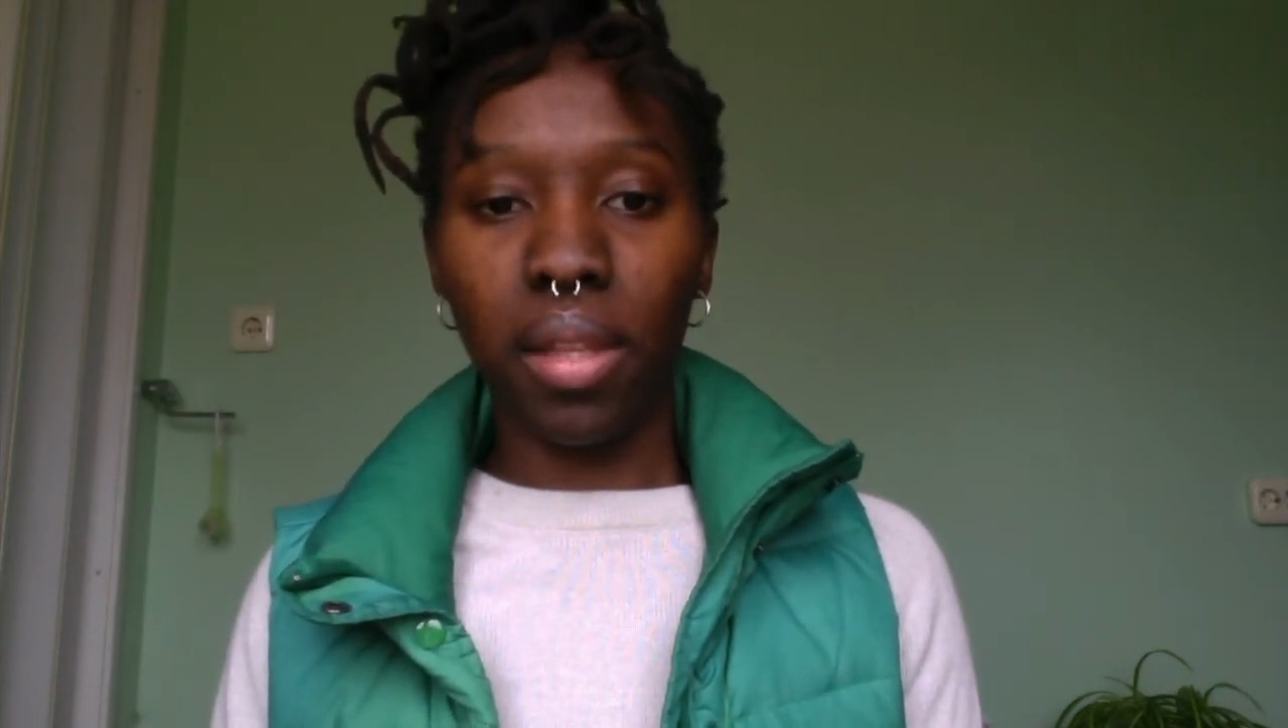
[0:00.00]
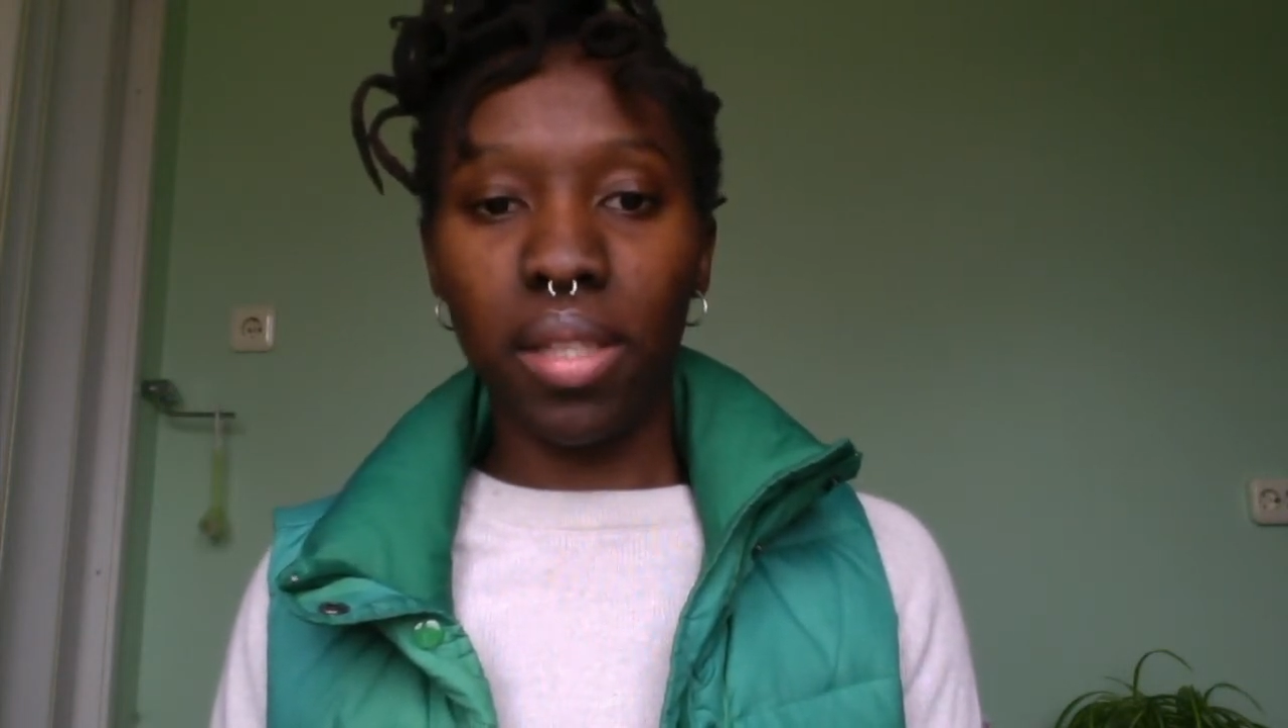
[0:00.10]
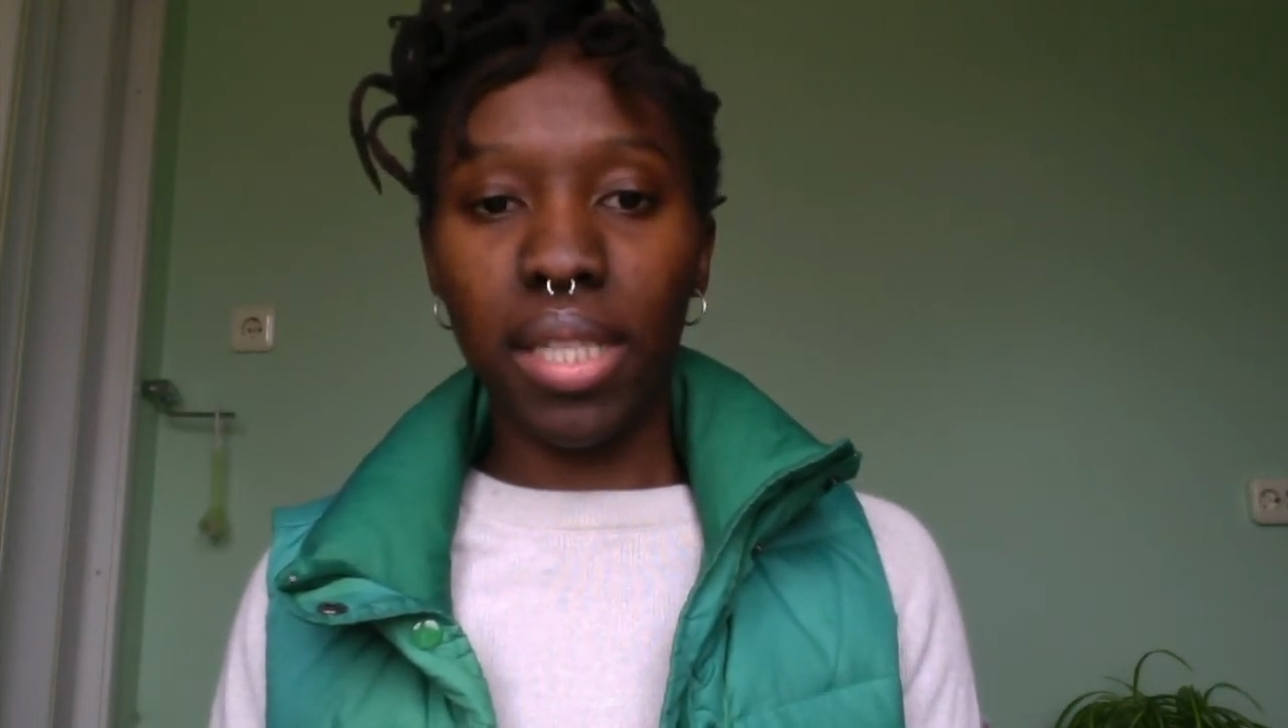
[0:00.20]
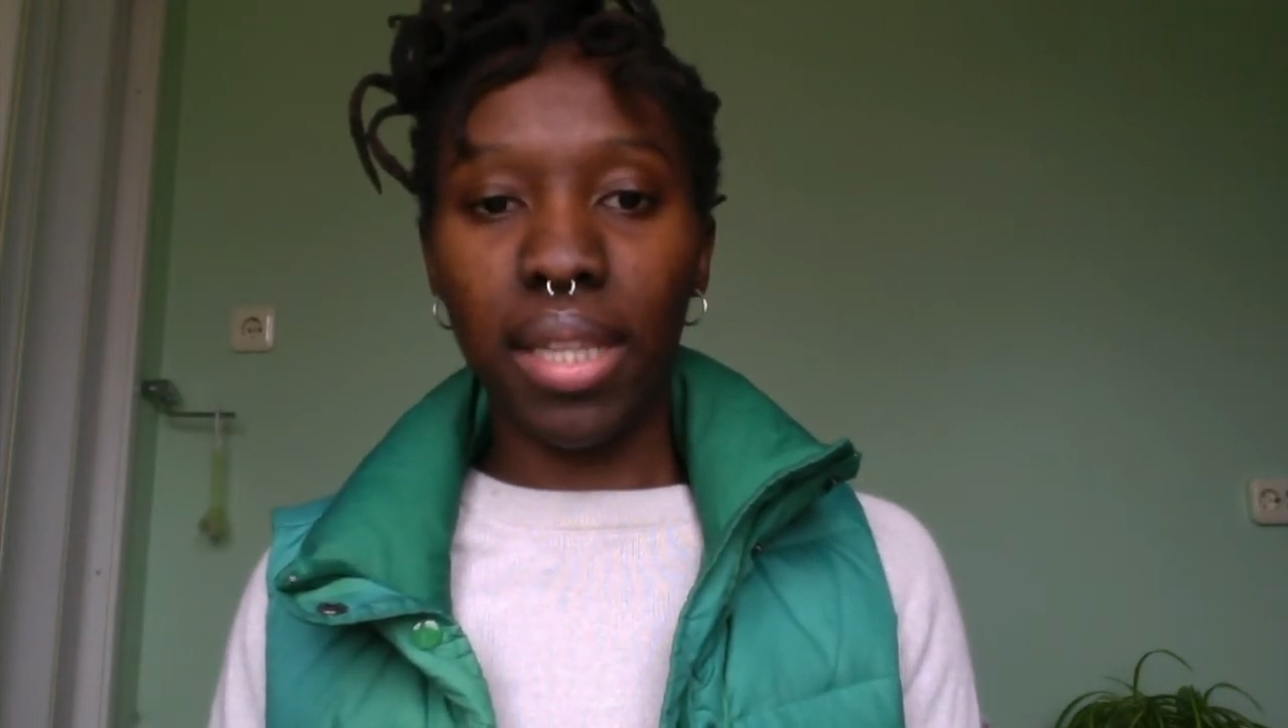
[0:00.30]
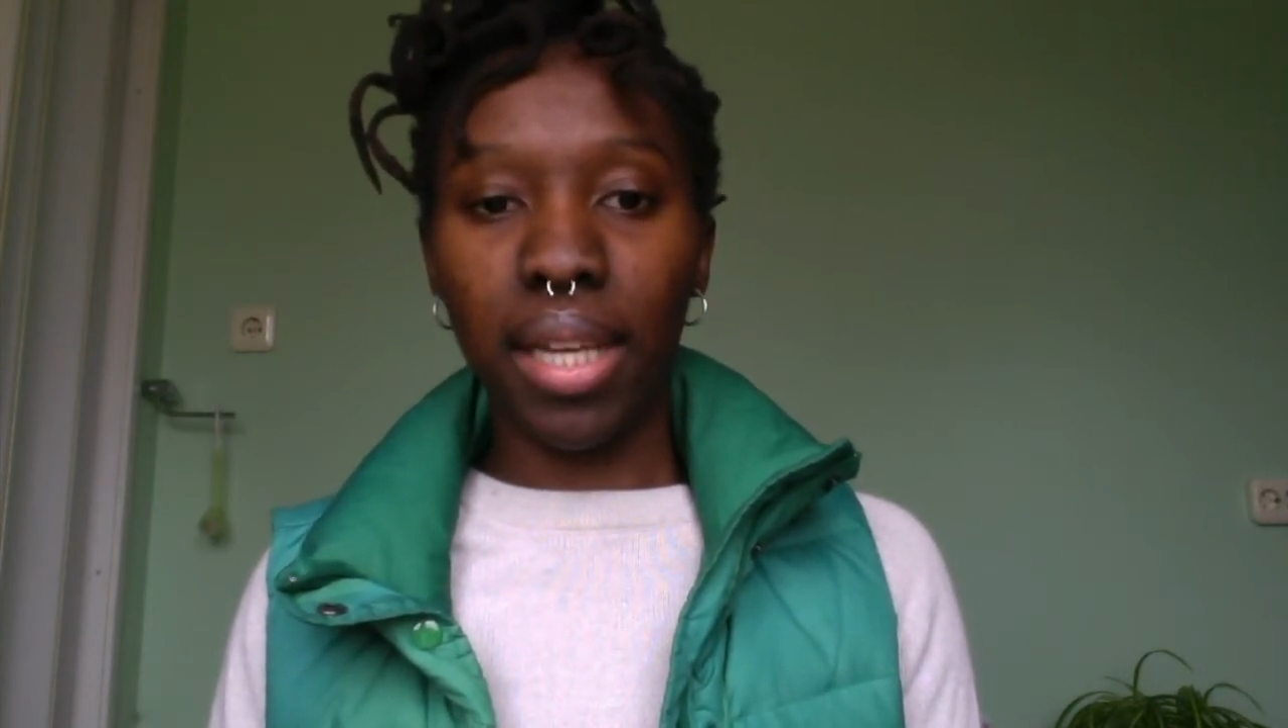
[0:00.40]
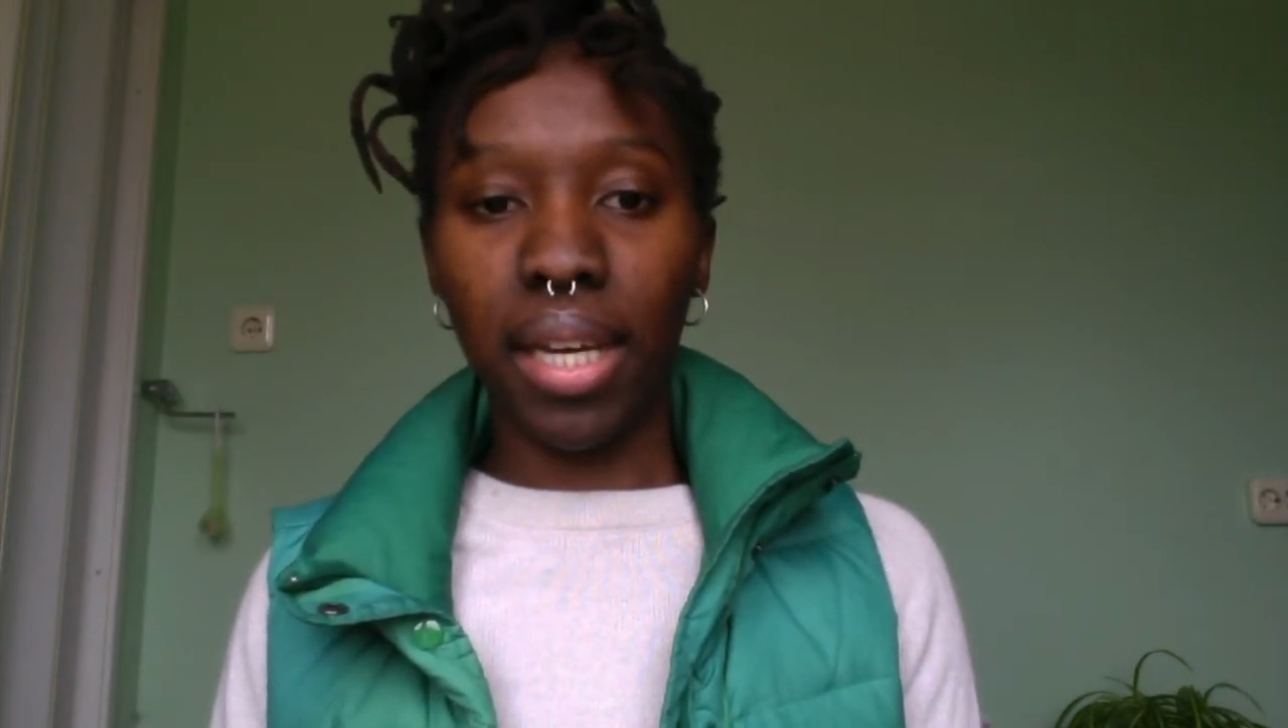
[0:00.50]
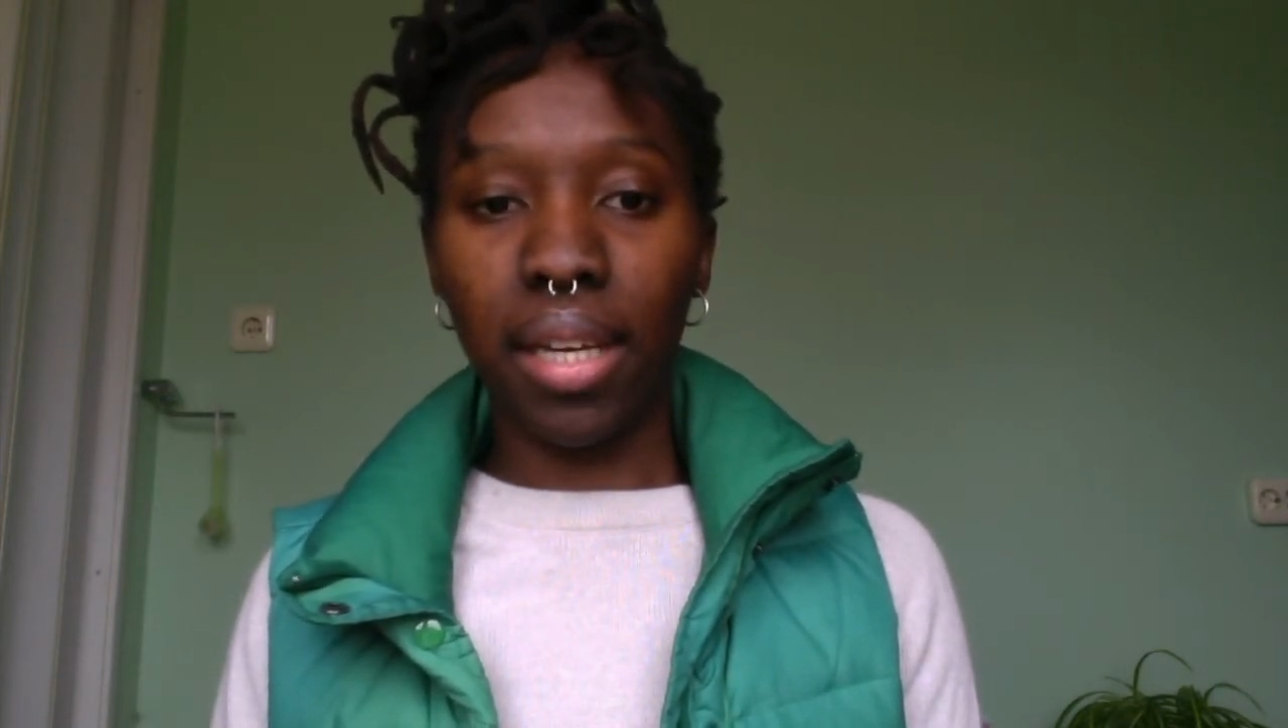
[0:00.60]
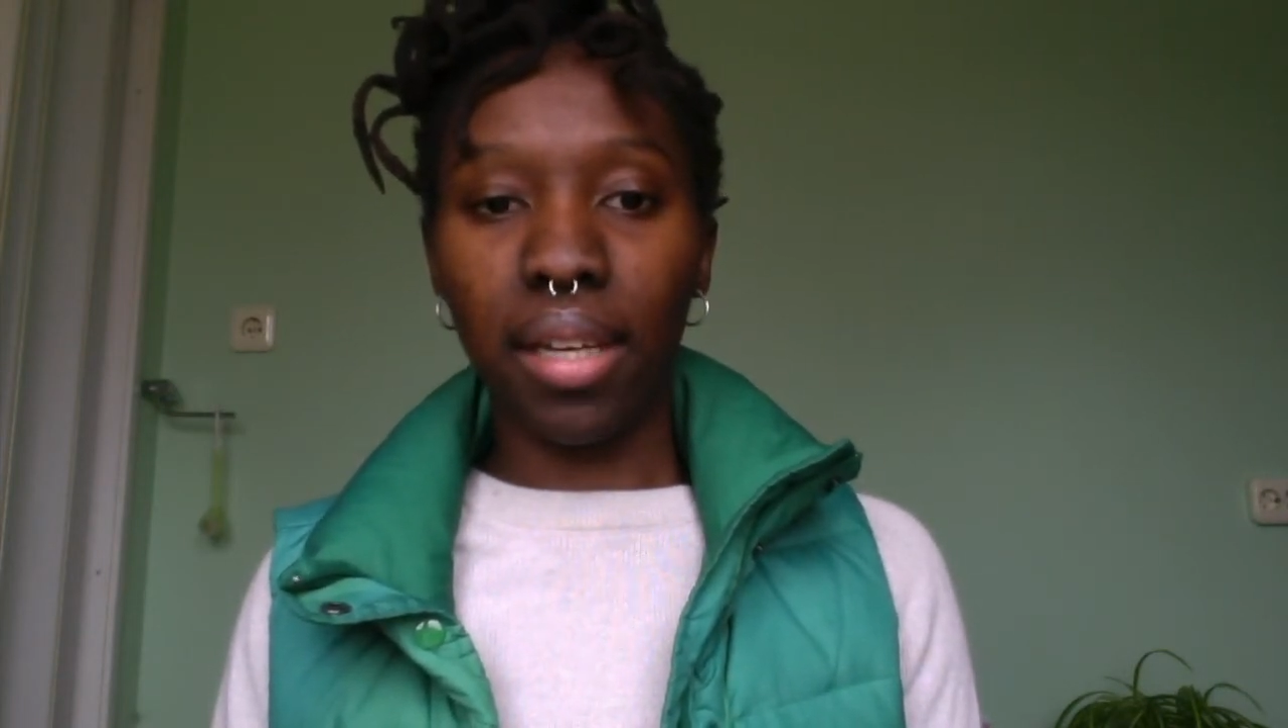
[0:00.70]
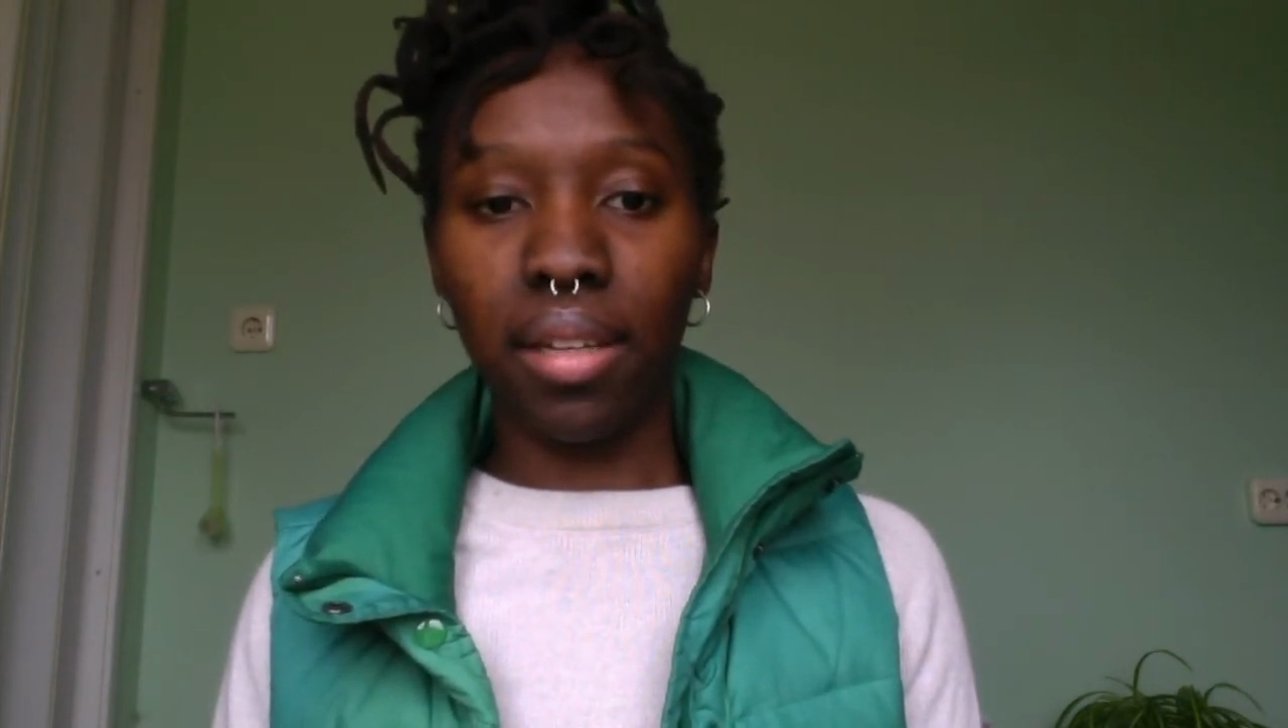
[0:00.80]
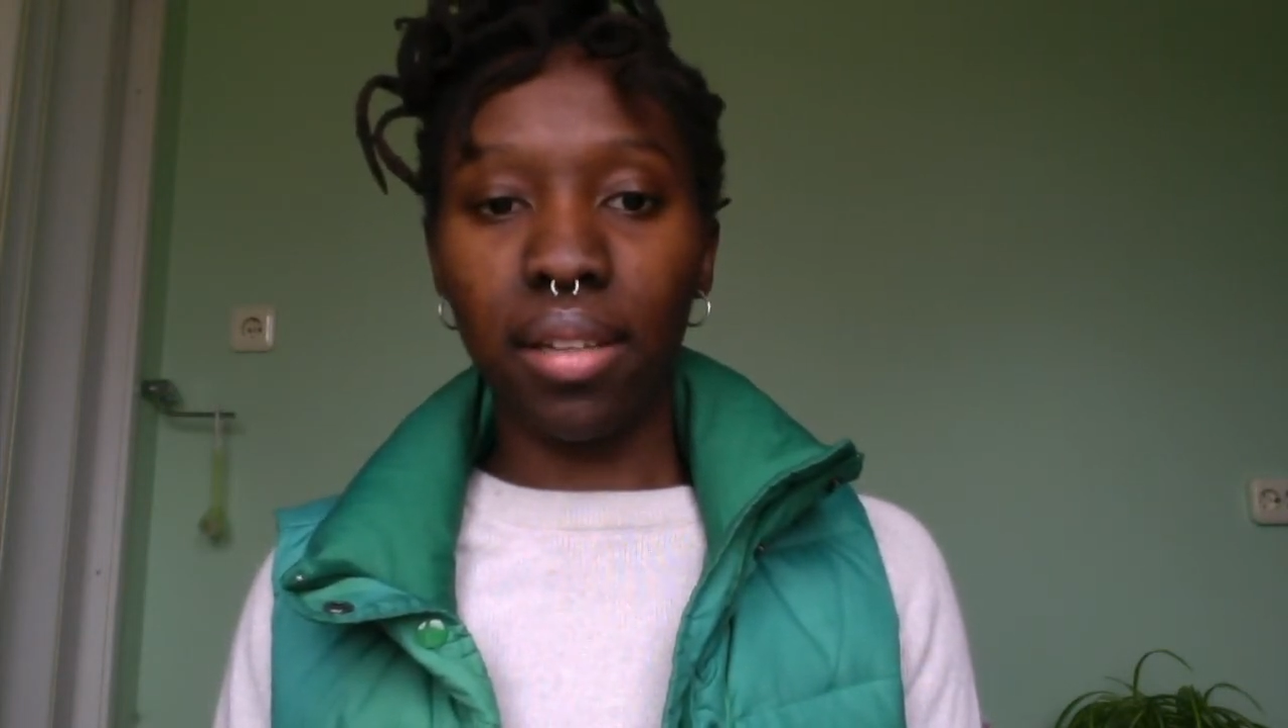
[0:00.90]

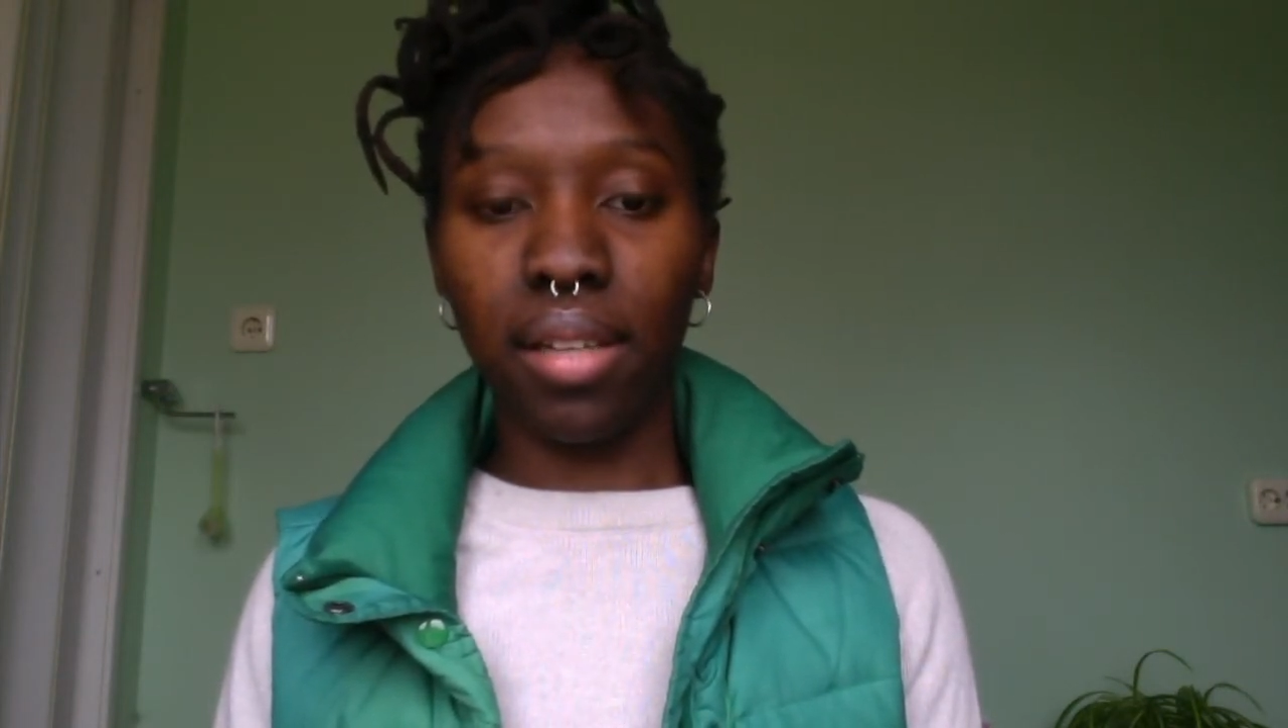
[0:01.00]
delay